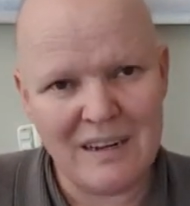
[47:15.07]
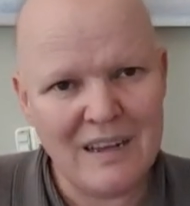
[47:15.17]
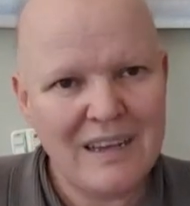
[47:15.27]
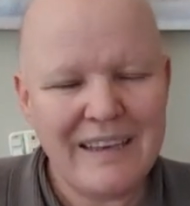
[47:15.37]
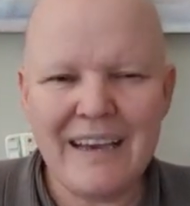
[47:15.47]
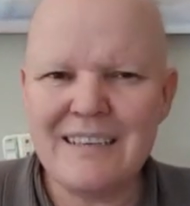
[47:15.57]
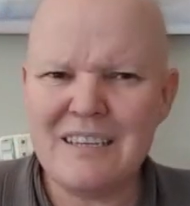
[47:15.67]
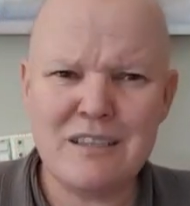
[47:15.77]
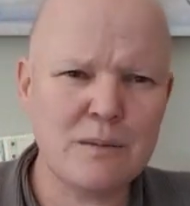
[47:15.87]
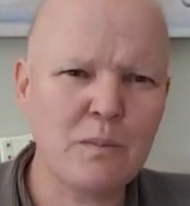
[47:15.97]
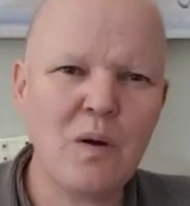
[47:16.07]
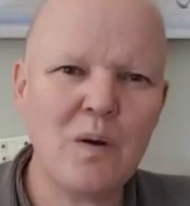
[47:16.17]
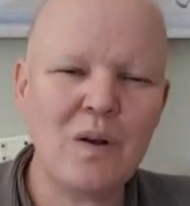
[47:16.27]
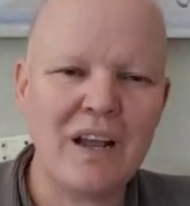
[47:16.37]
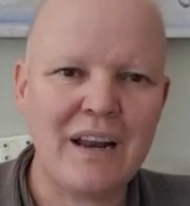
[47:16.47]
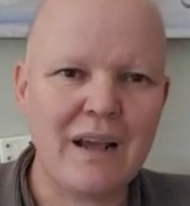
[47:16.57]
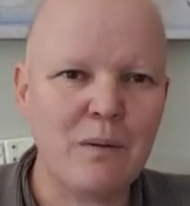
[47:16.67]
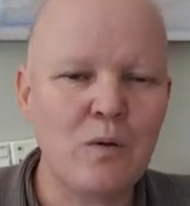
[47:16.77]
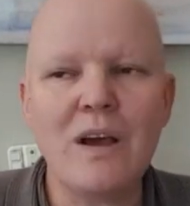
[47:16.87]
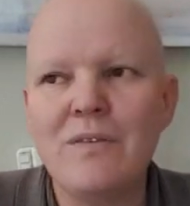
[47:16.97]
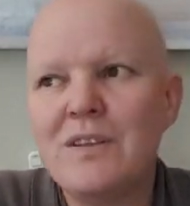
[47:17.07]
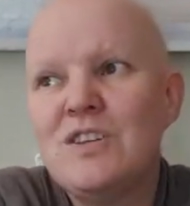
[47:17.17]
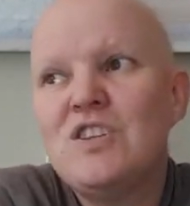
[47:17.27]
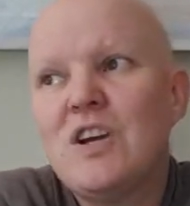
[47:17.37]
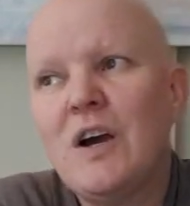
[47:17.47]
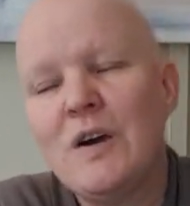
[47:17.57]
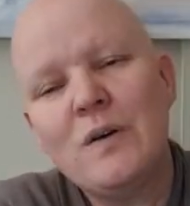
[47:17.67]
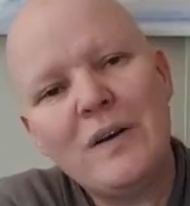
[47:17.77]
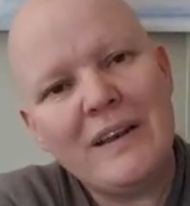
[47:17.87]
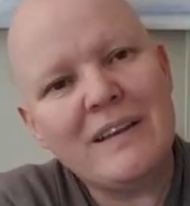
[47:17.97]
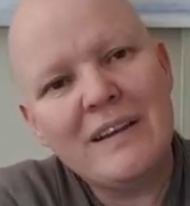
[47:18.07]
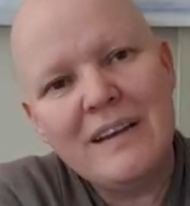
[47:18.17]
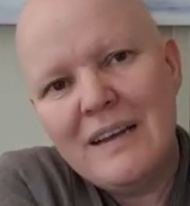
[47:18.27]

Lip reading: And yes, it's small and I'm all over the show and